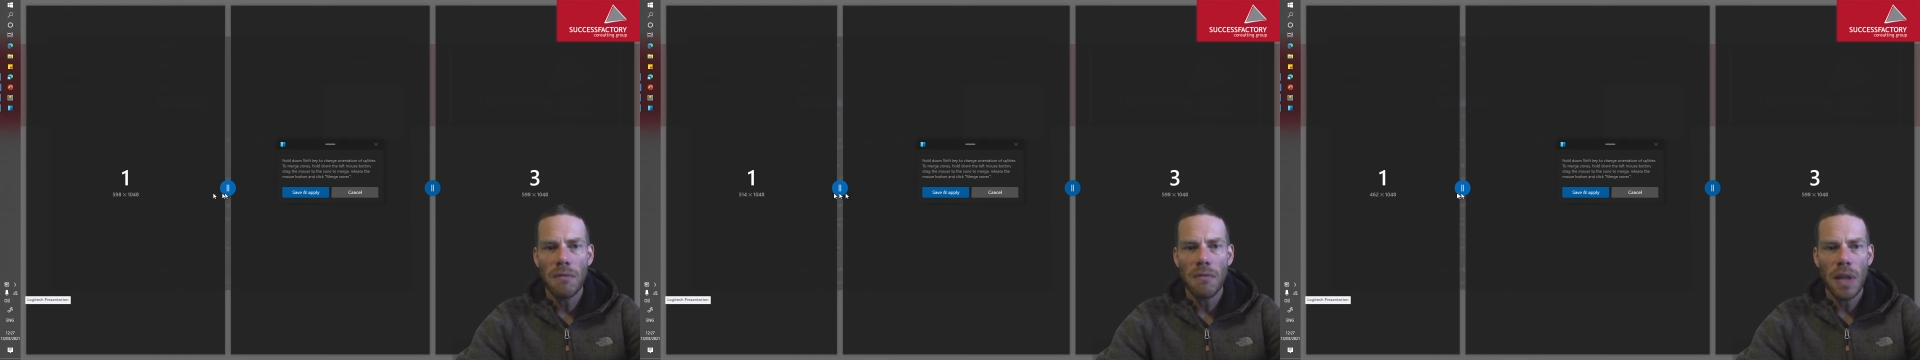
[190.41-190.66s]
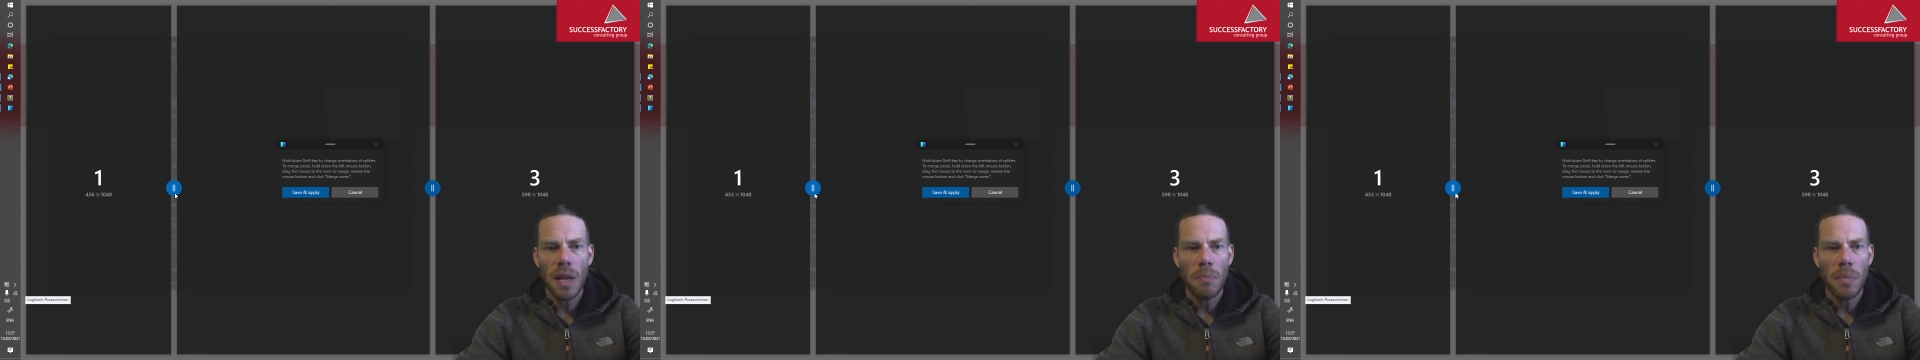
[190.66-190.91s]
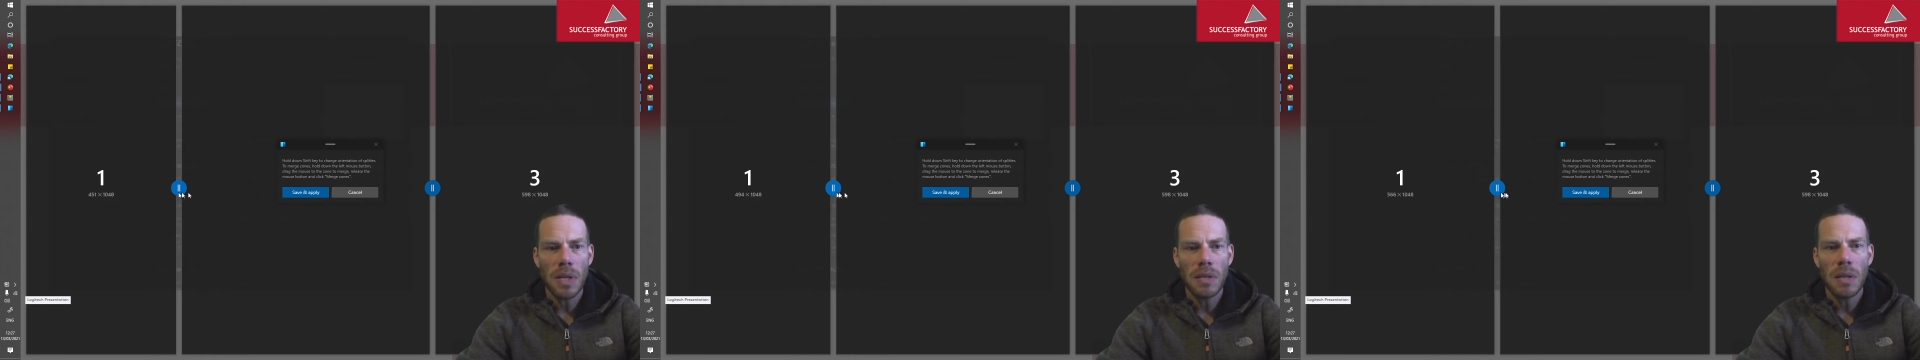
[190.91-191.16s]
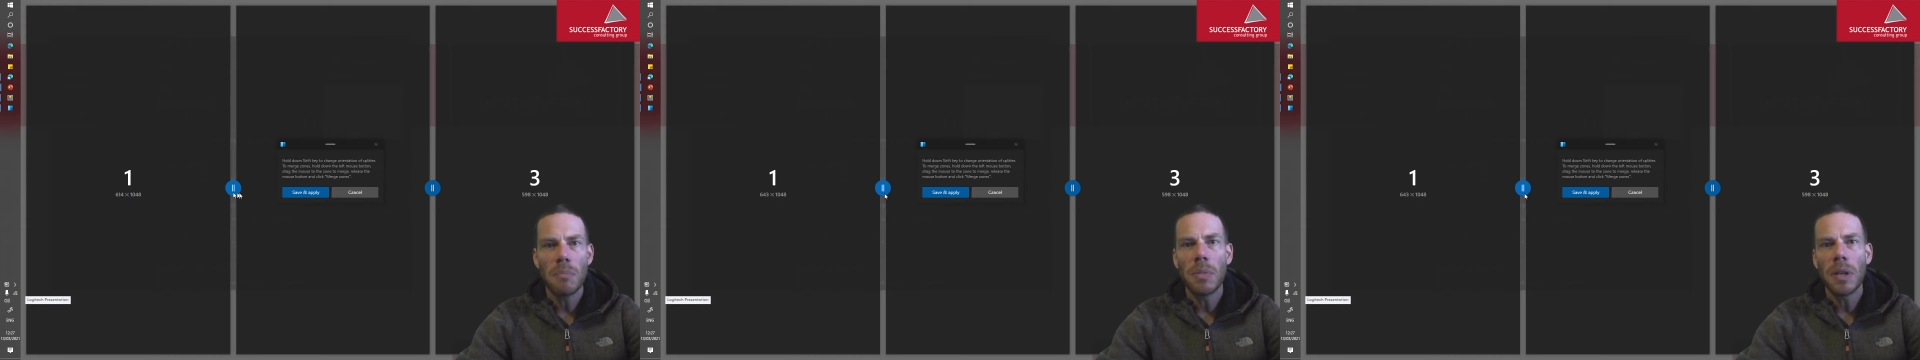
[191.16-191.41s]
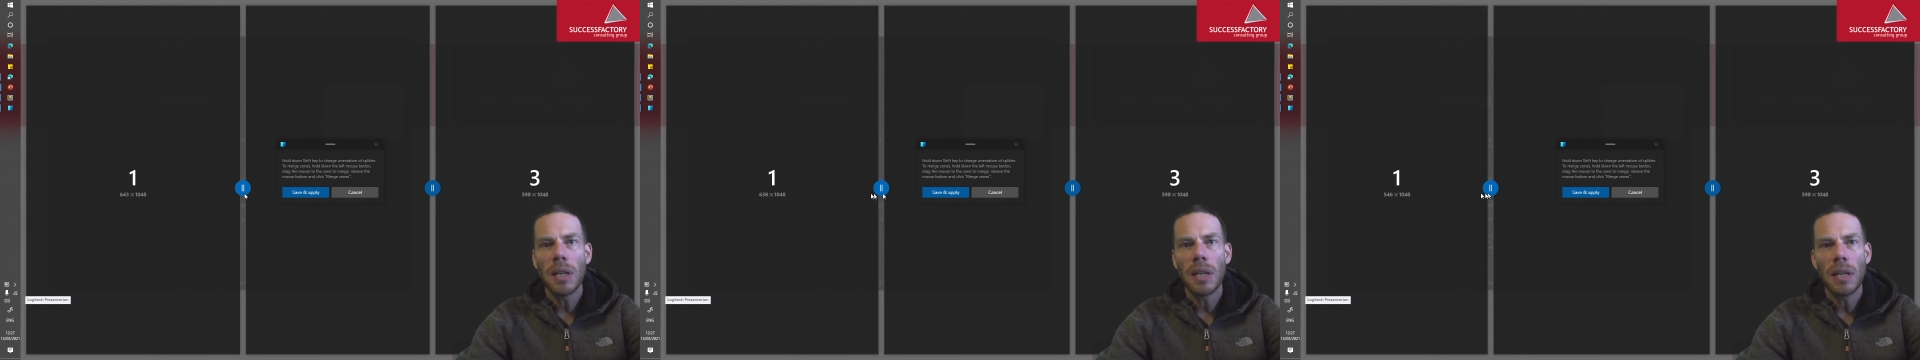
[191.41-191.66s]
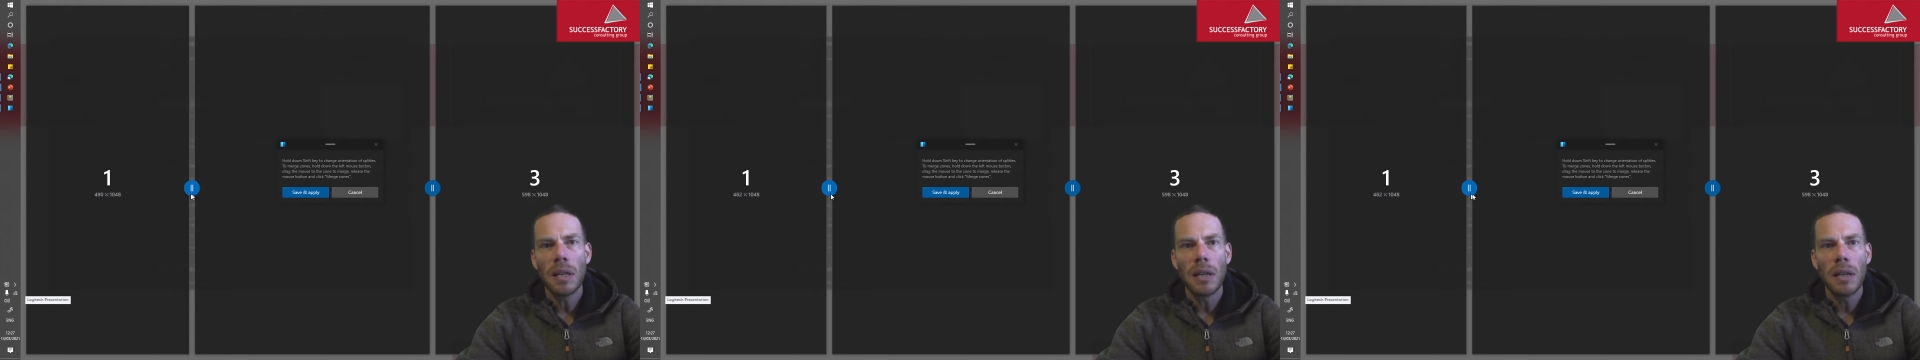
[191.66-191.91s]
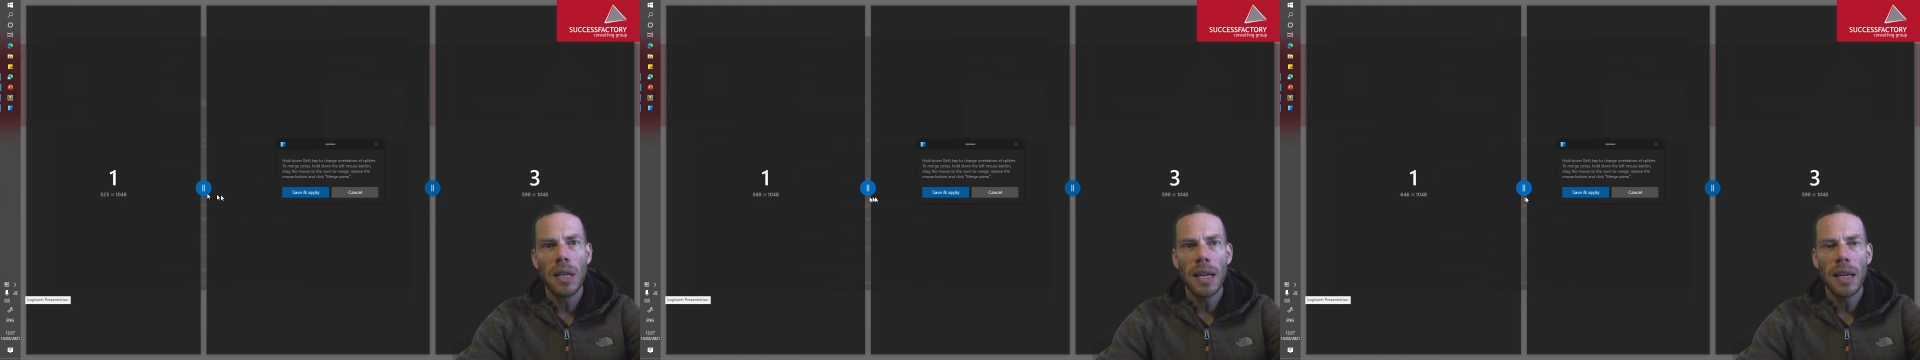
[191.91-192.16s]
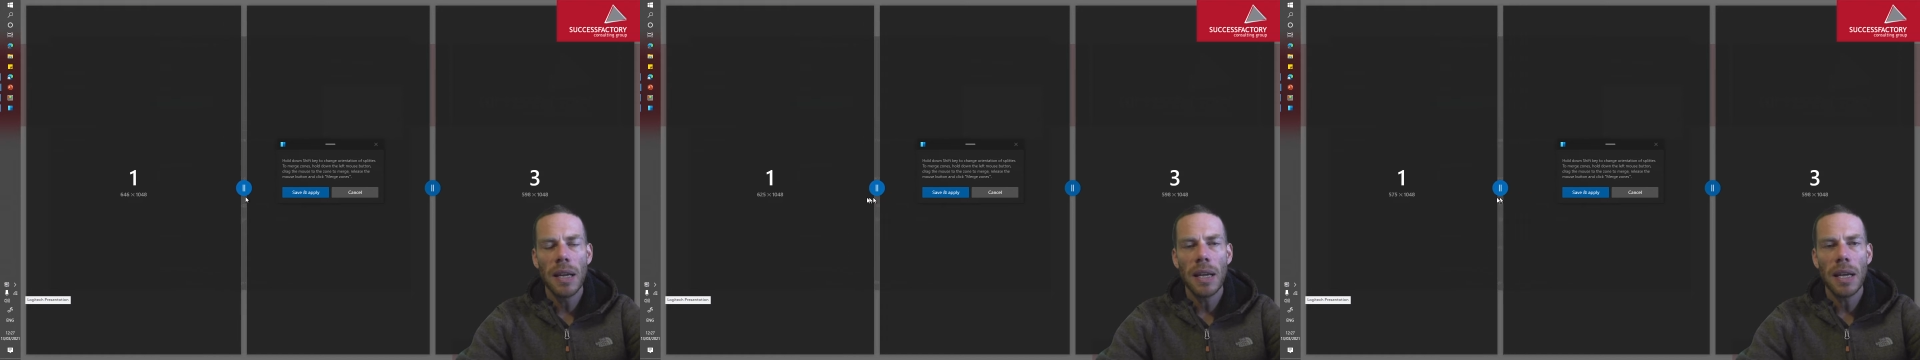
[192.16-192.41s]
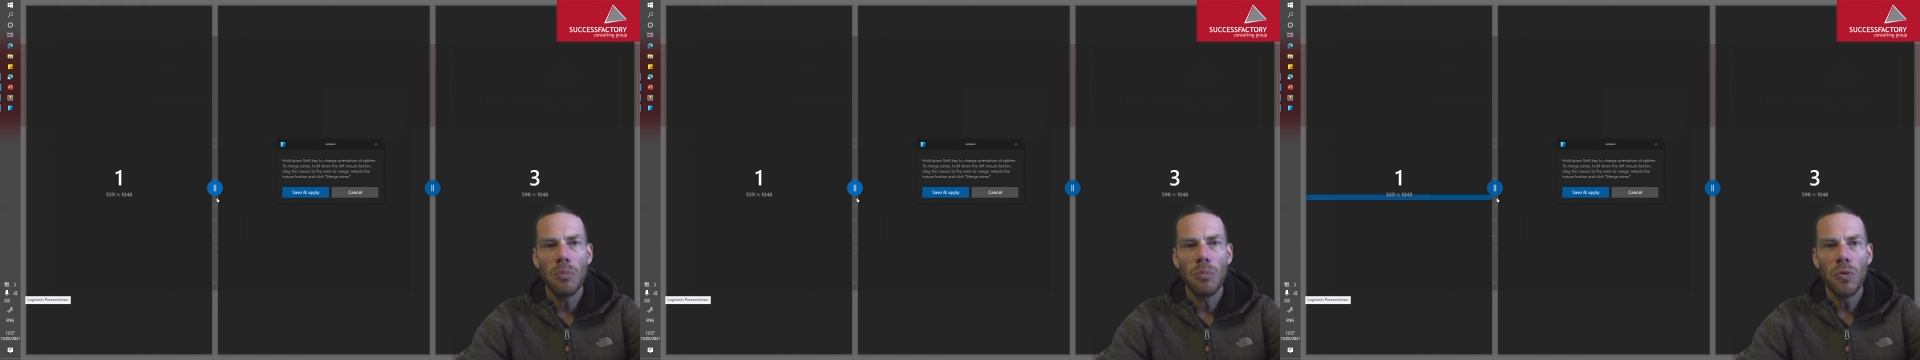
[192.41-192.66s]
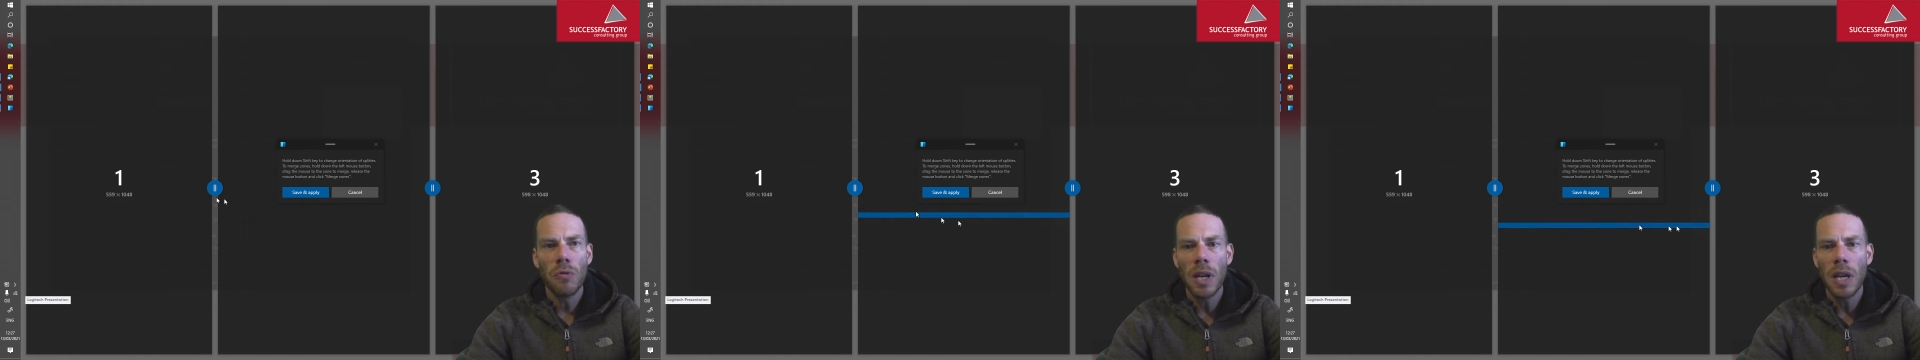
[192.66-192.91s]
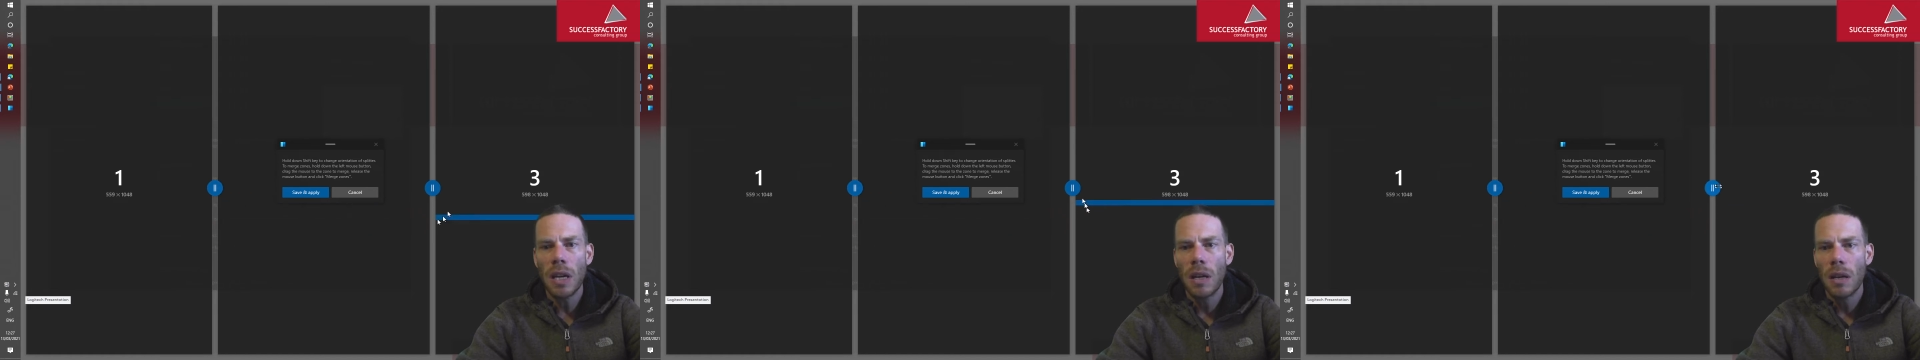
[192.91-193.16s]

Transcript: of them by simply clicking and moving.